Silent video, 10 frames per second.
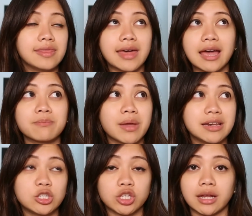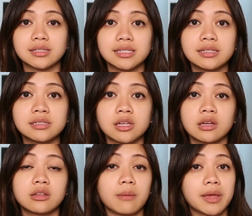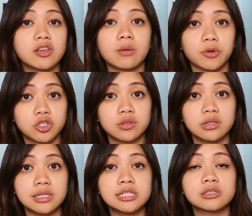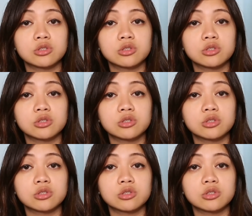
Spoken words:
that many chances, that many opportunities